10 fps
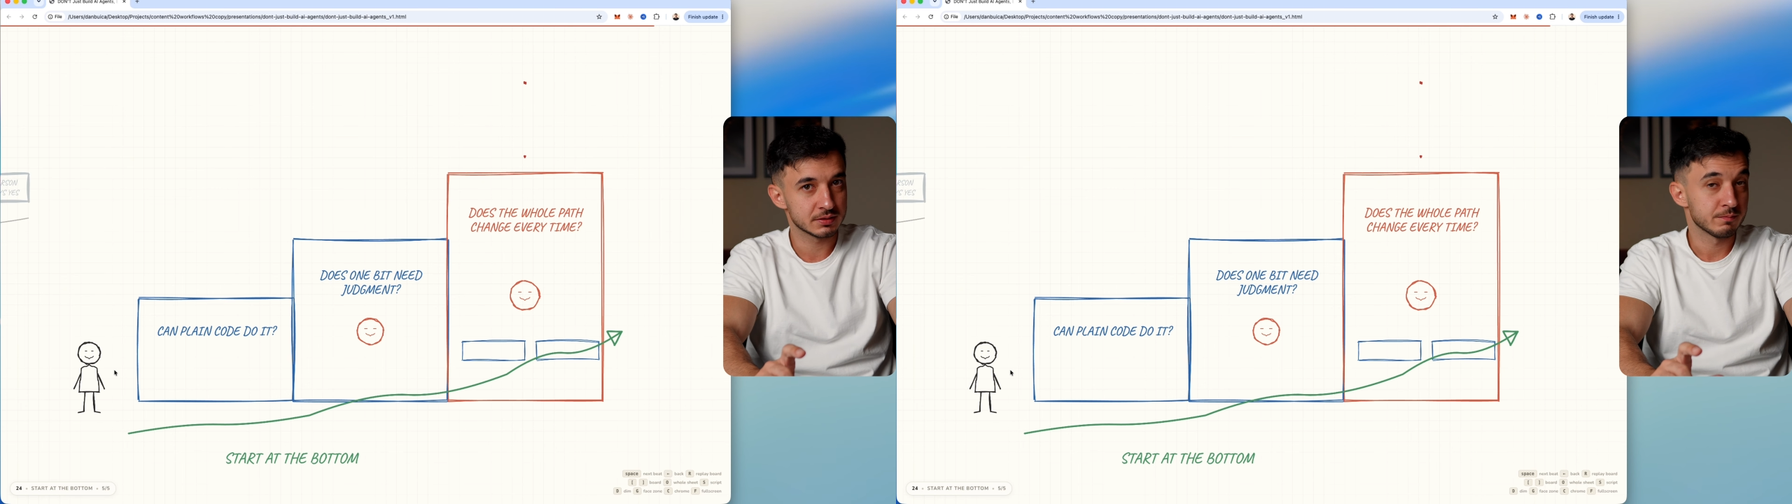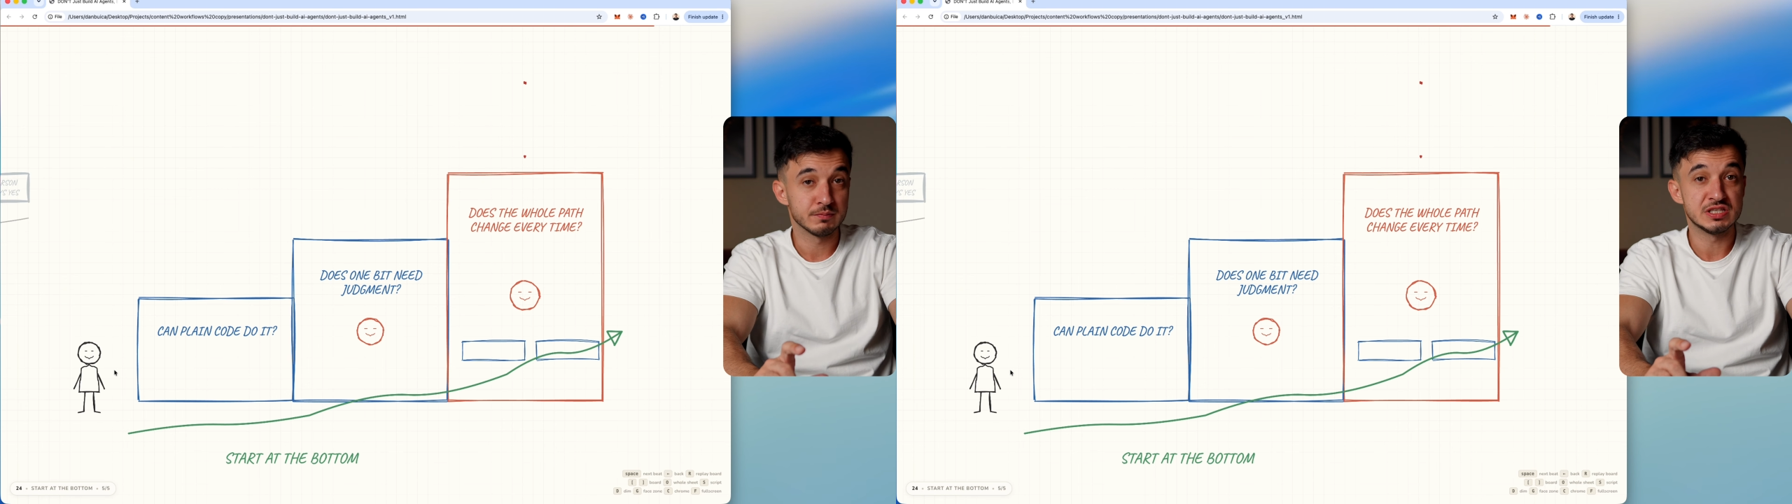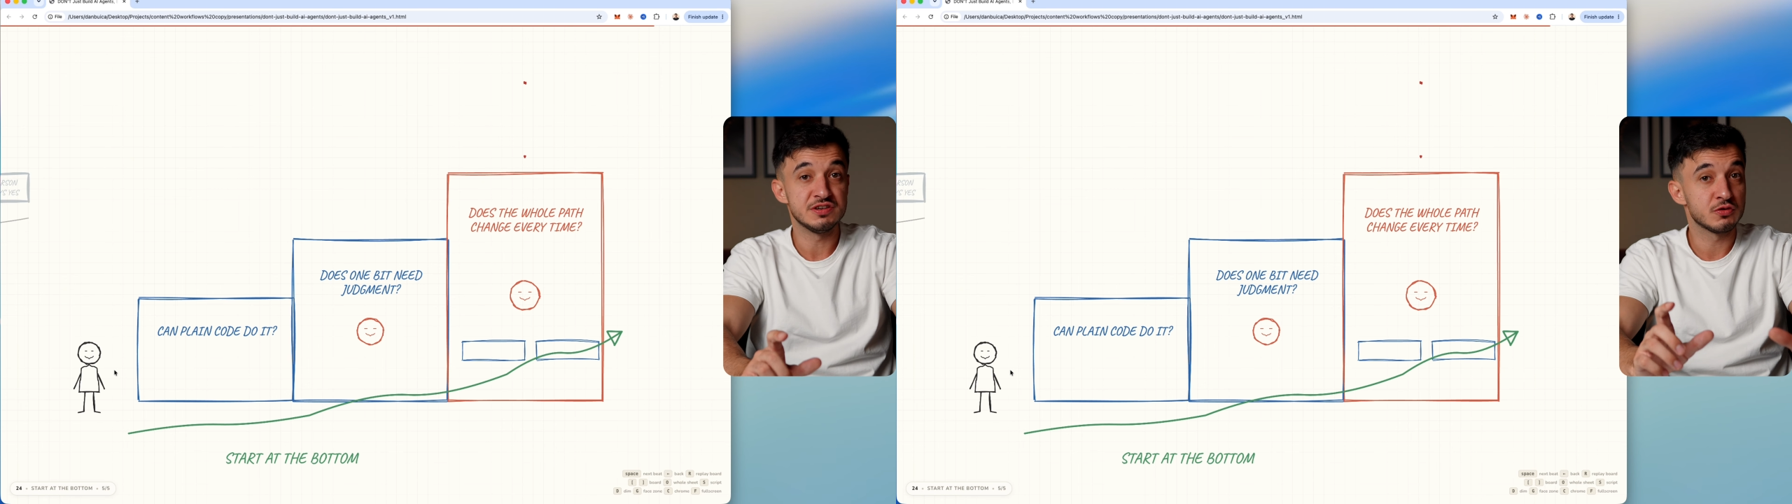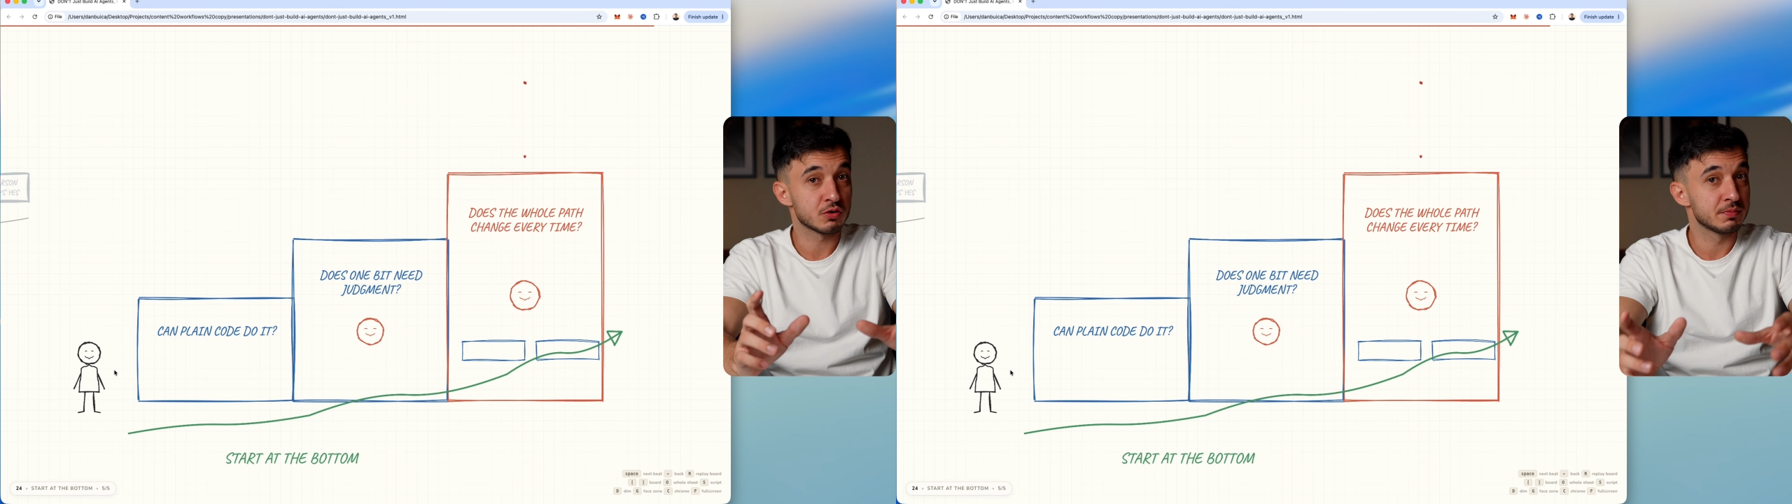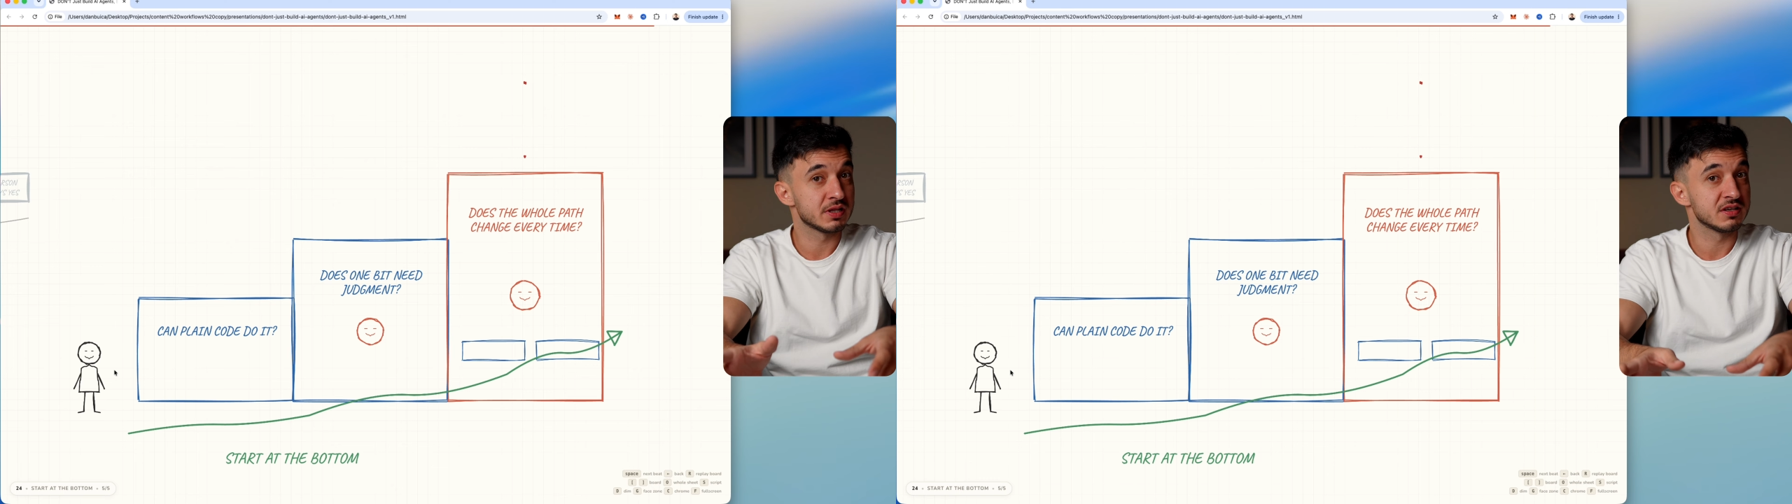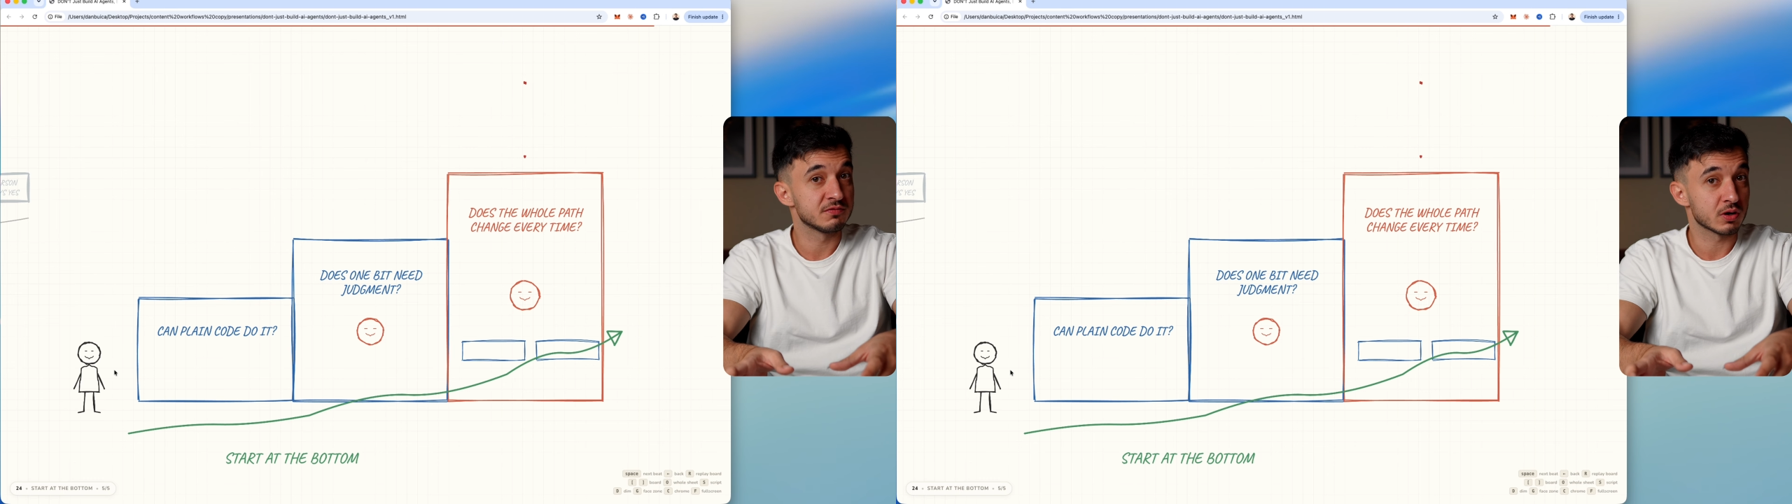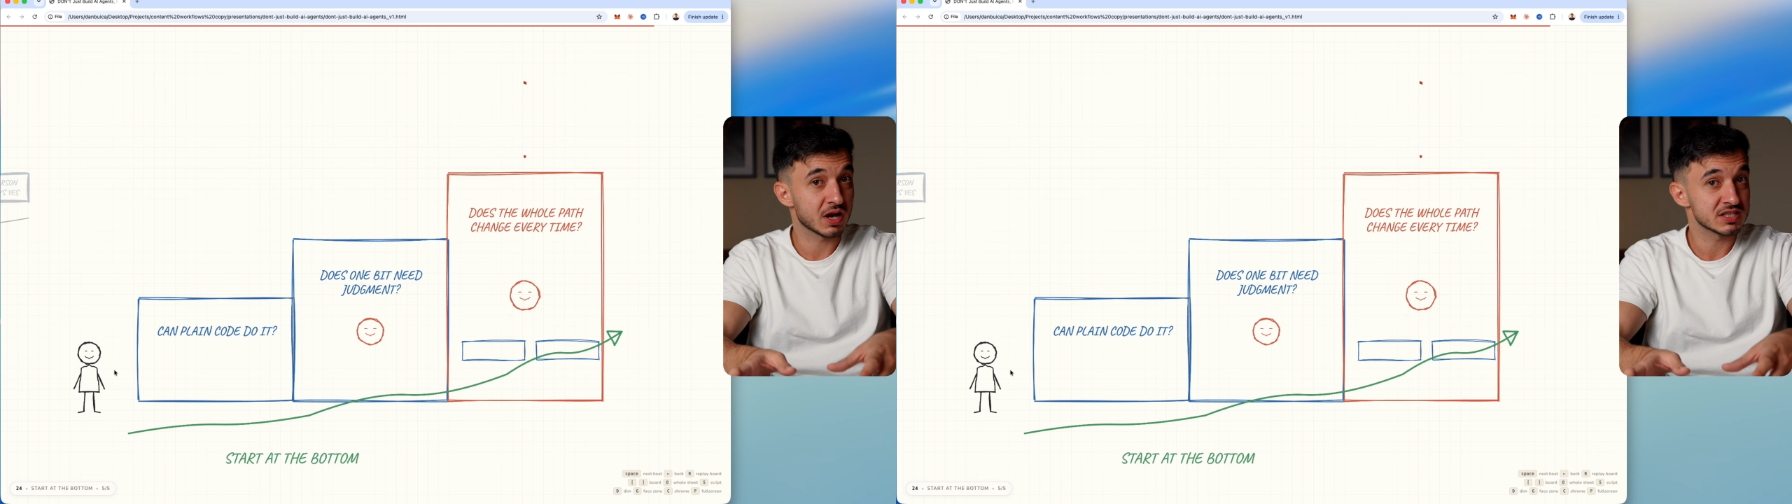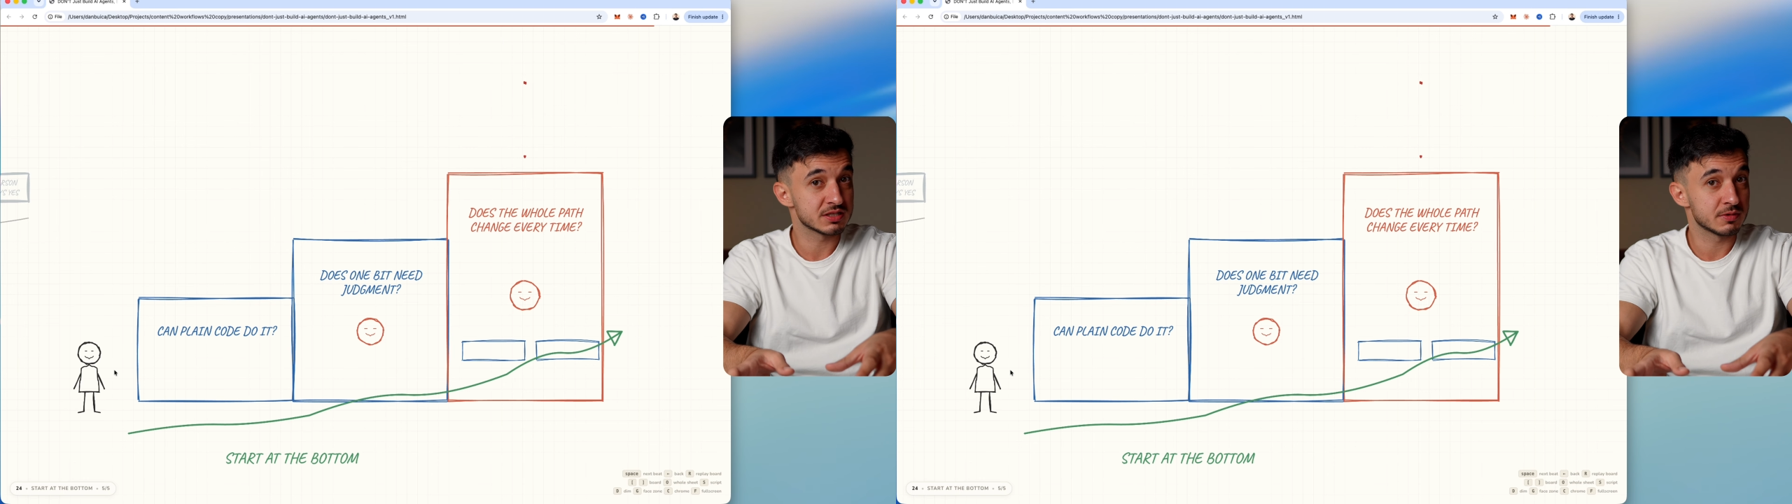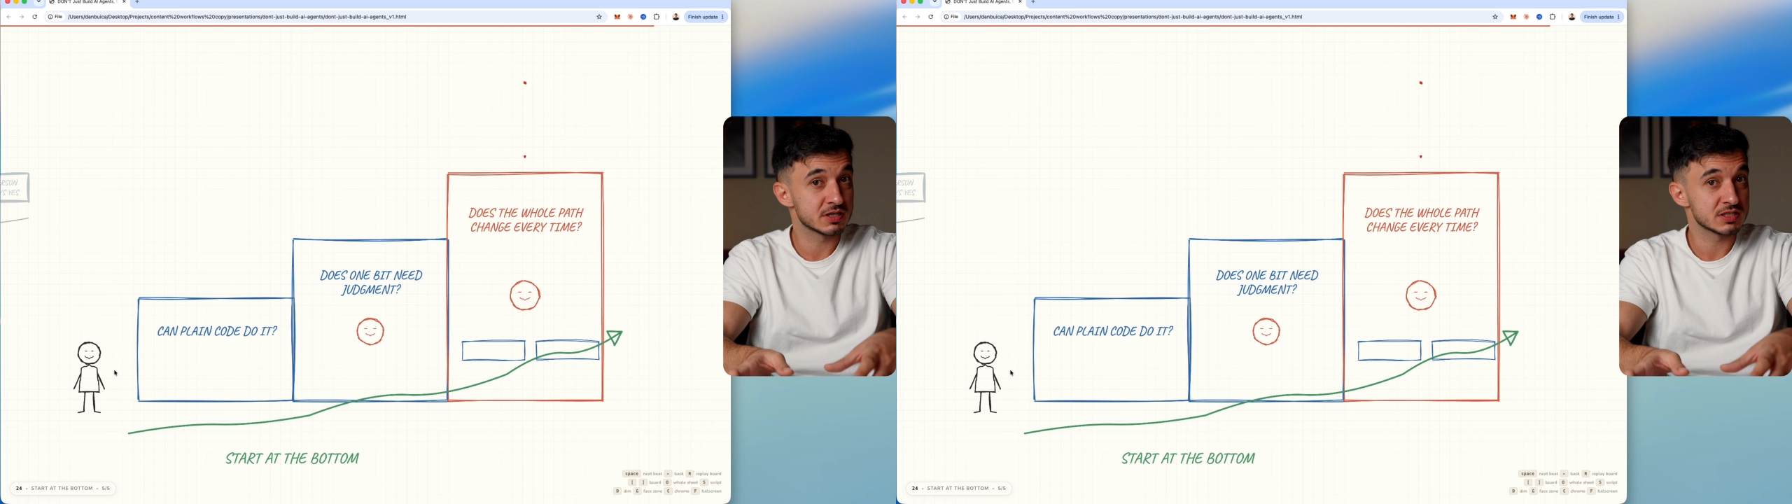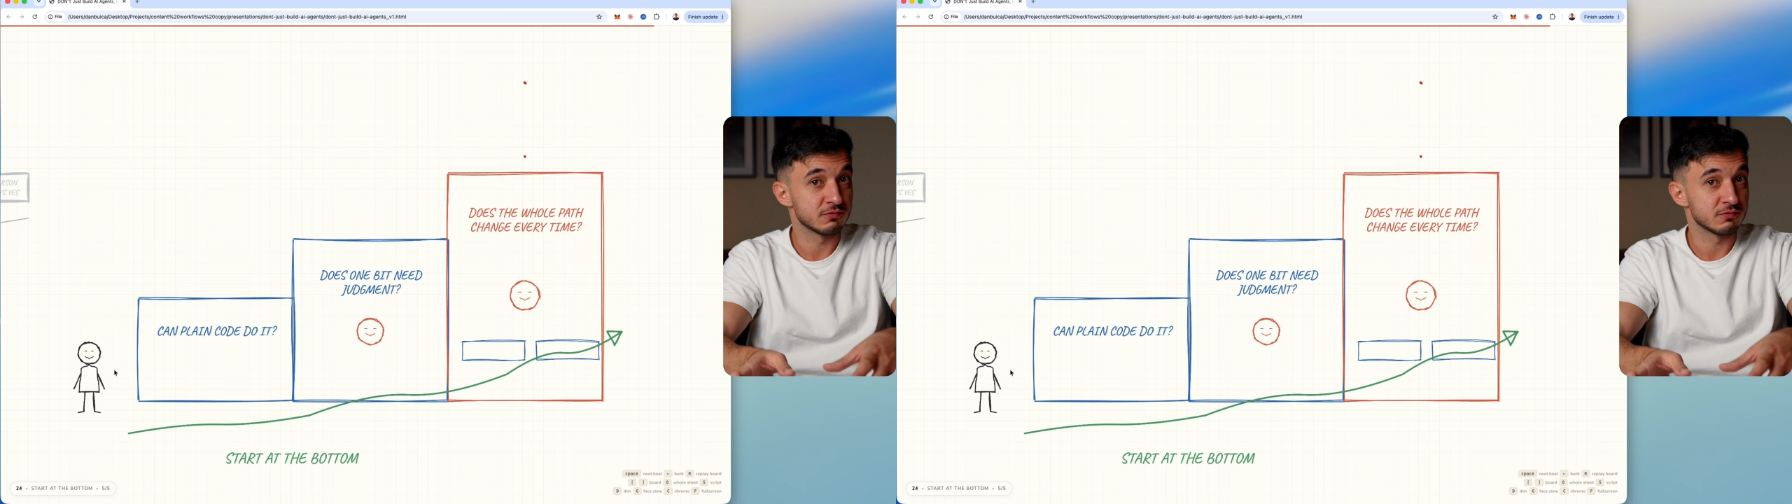But if you're building for customers,